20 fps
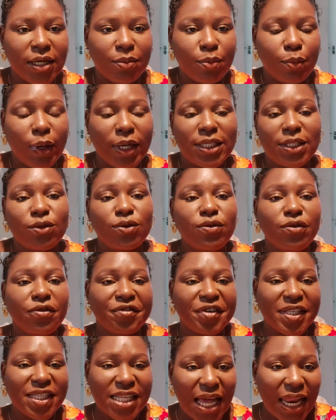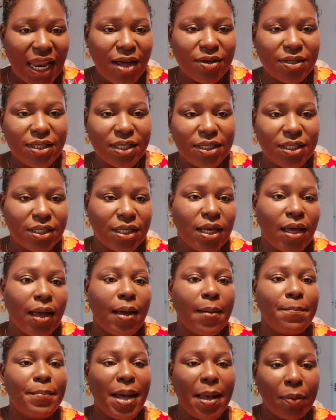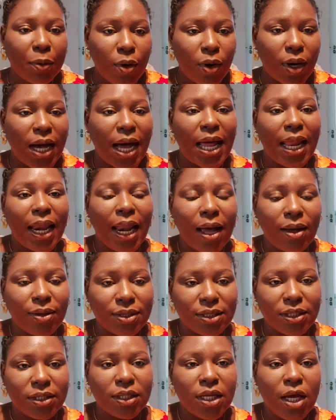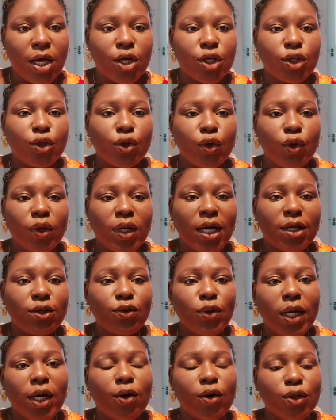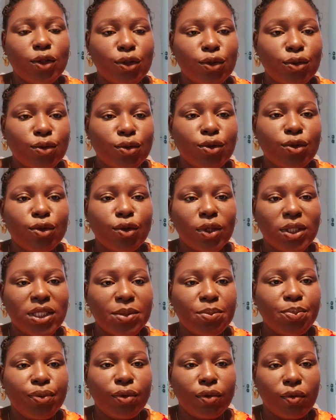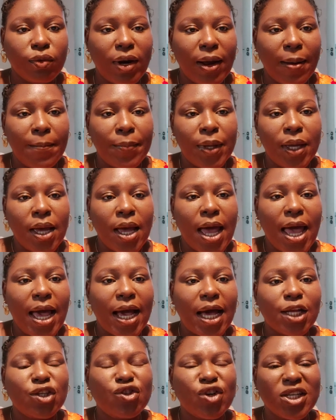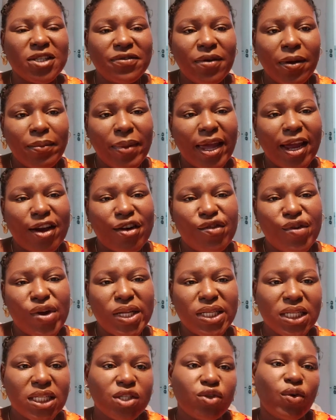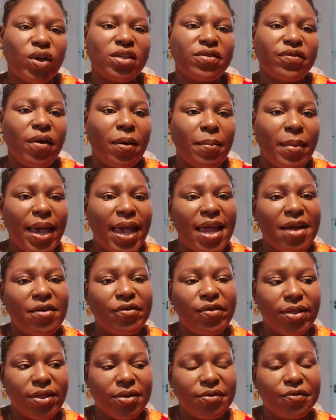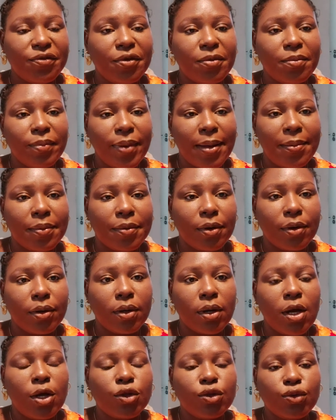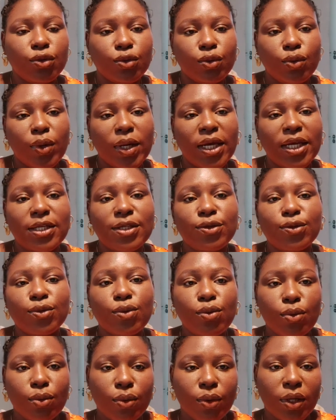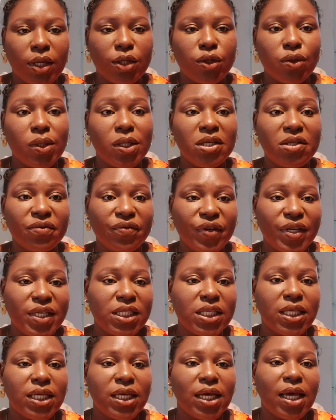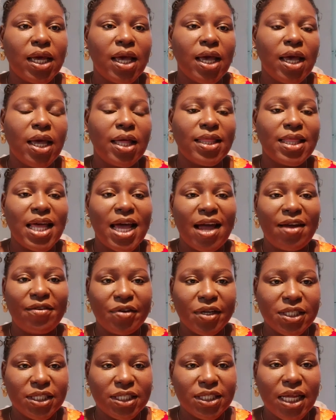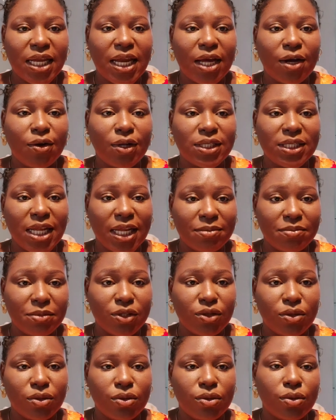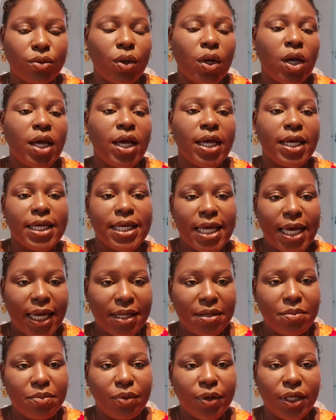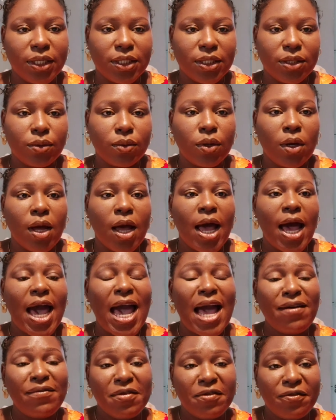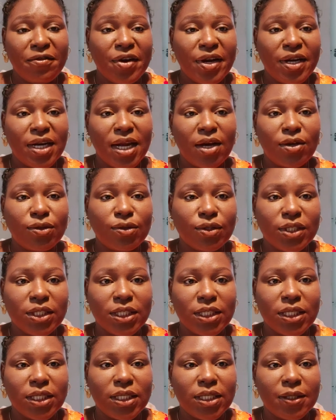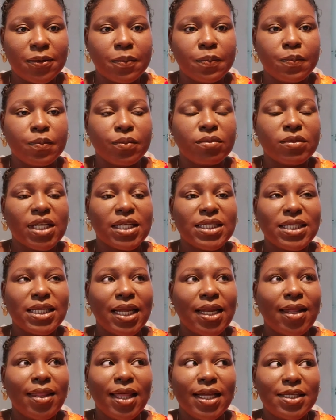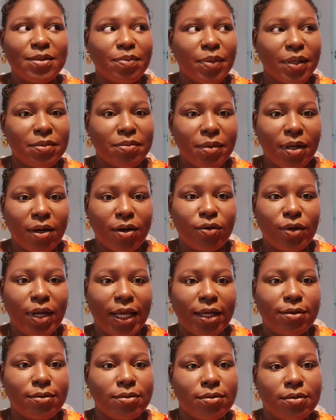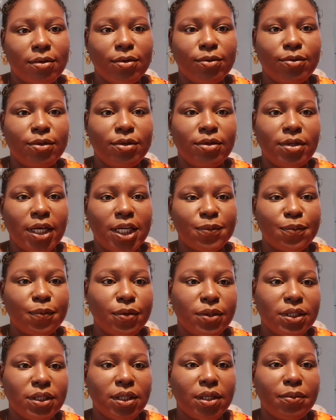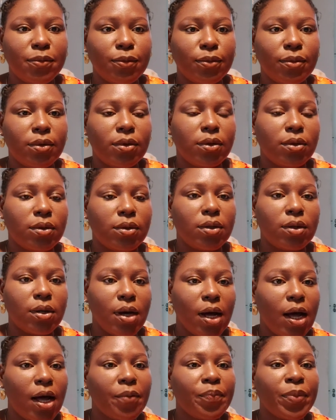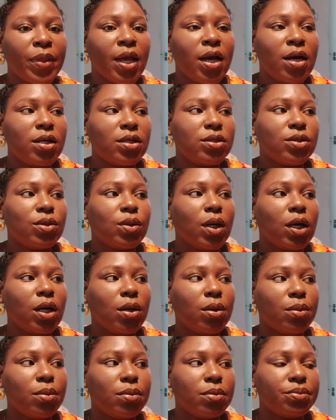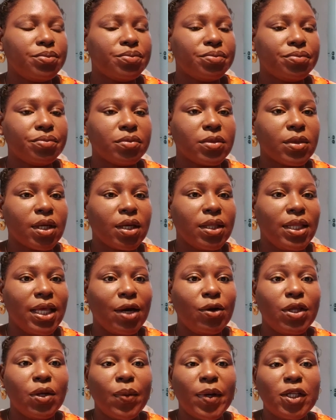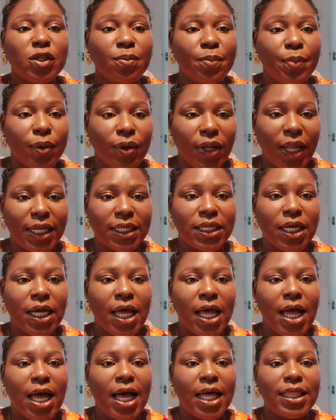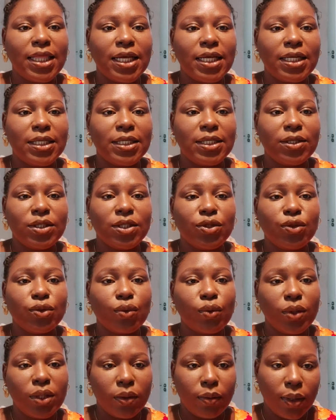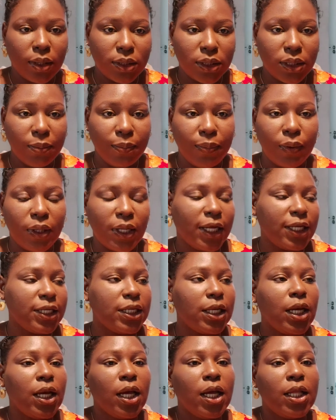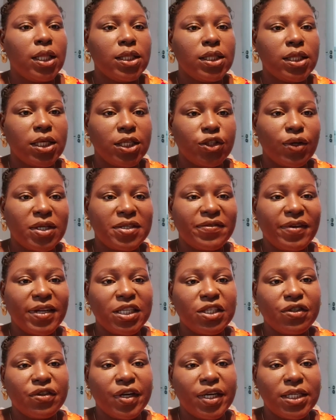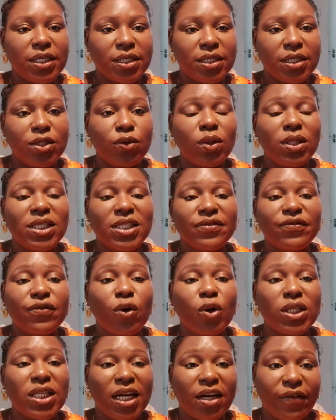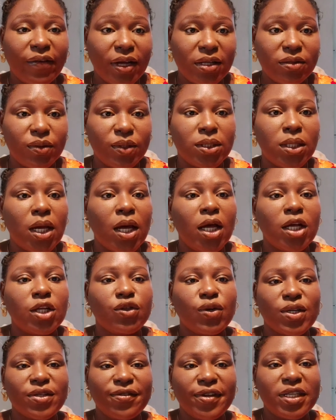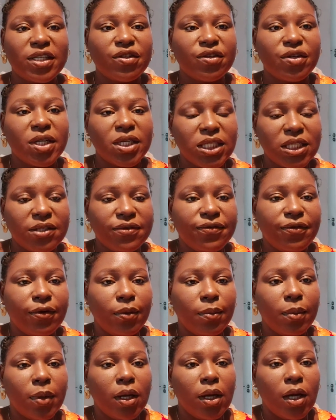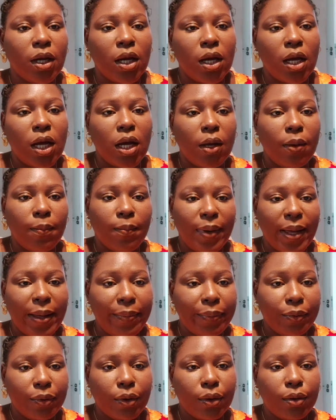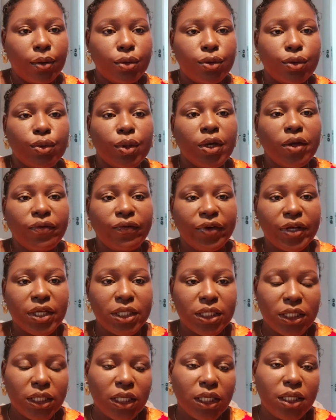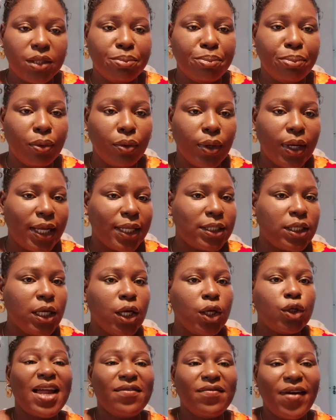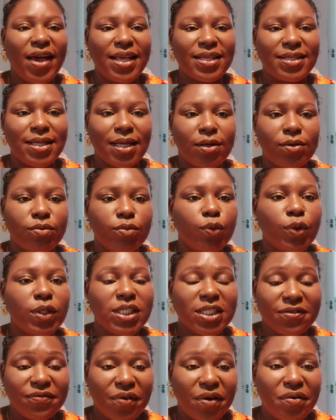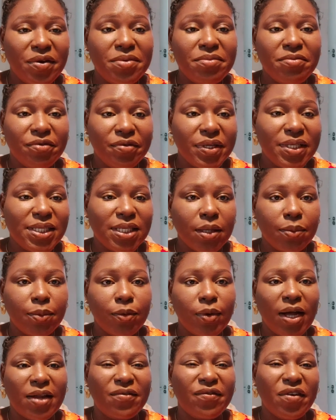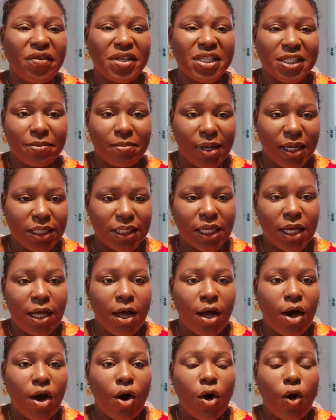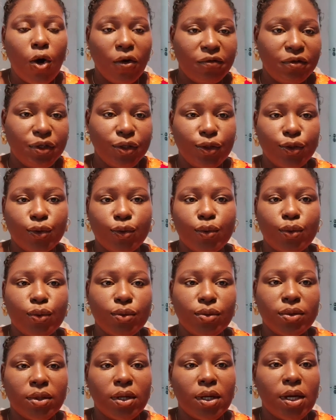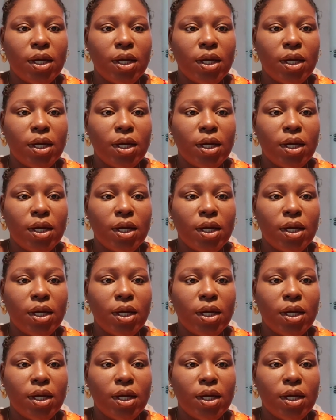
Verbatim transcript: Brazil University allows it. Babcock allows it. So you can do a continued study program. I can transfer my credit, transfer my everything from Babcock to a school, to a university here that I registered and got an admission to here in Brazil. I have a friend that also did it. He's in another department. I would like not expose him or her. So um they, they went to Poland and then the school they went in Poland they transferred credit. This one is even undergraduate transferred credit from um, Babcock to a university in Poland. Advice that which is very reasonable and very smart of the school.